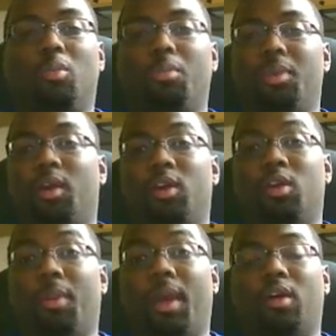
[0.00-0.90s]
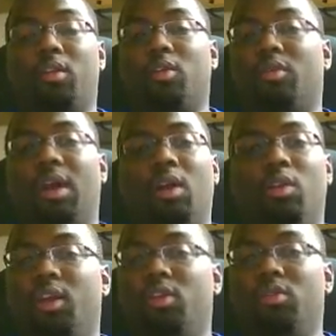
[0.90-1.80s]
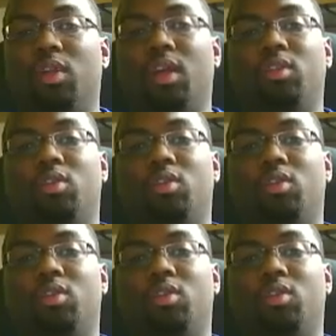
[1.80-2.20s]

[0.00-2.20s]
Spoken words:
being on your back on the ground. They didn't do that.